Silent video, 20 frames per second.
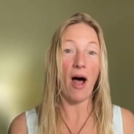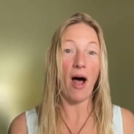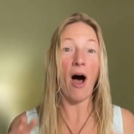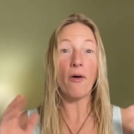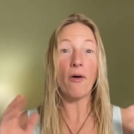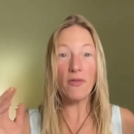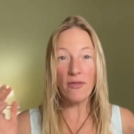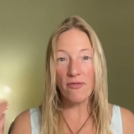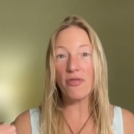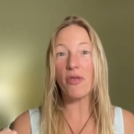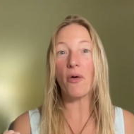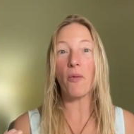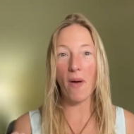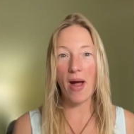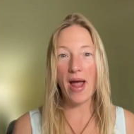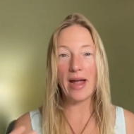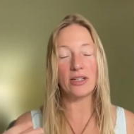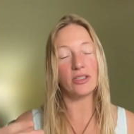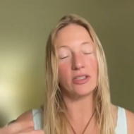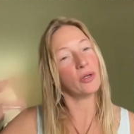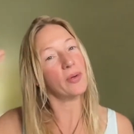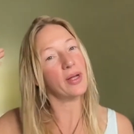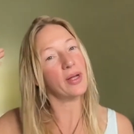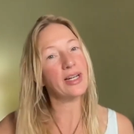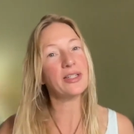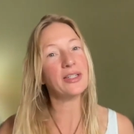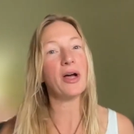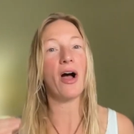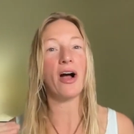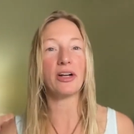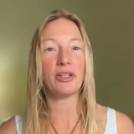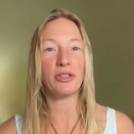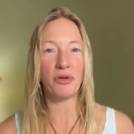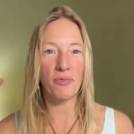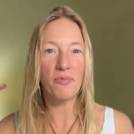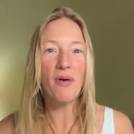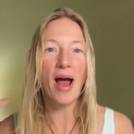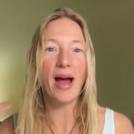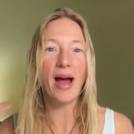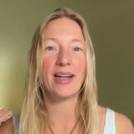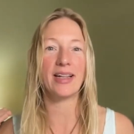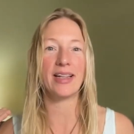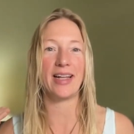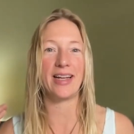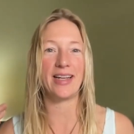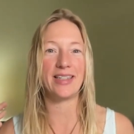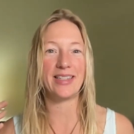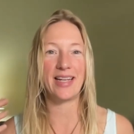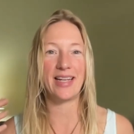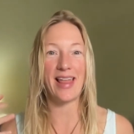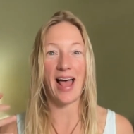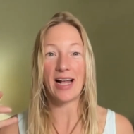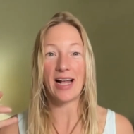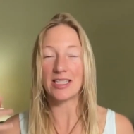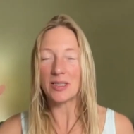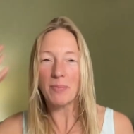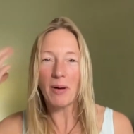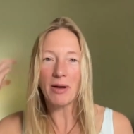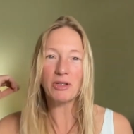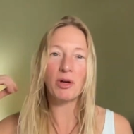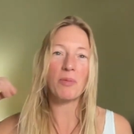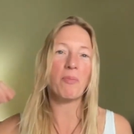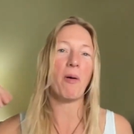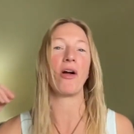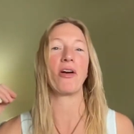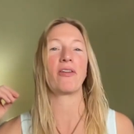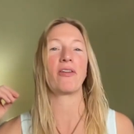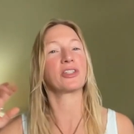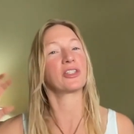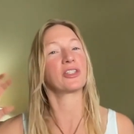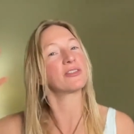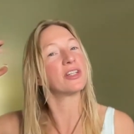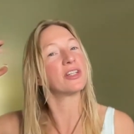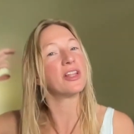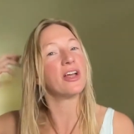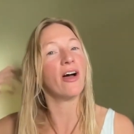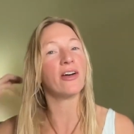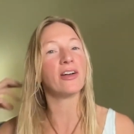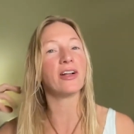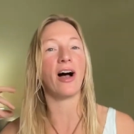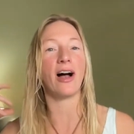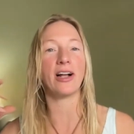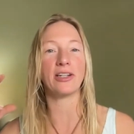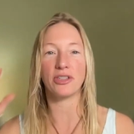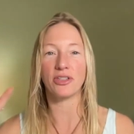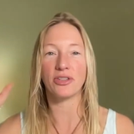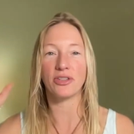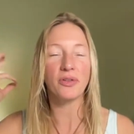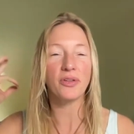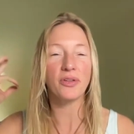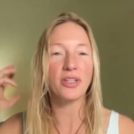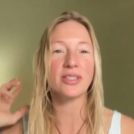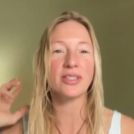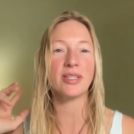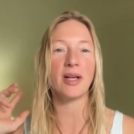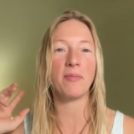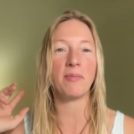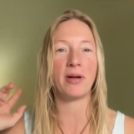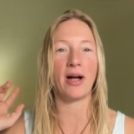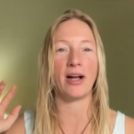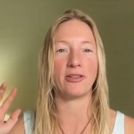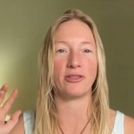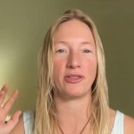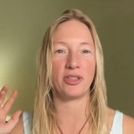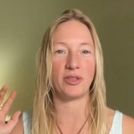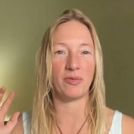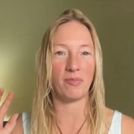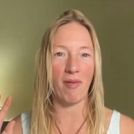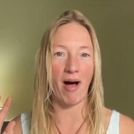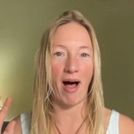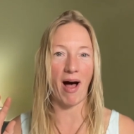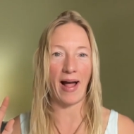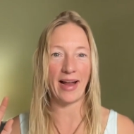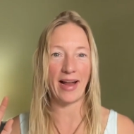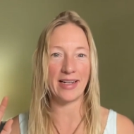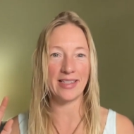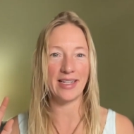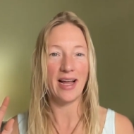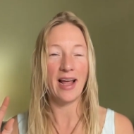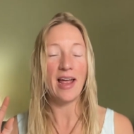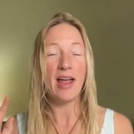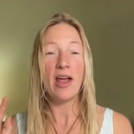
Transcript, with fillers: out of the way so we can talk directly to that special part of yourself, to the unconscious or the subconscious mind.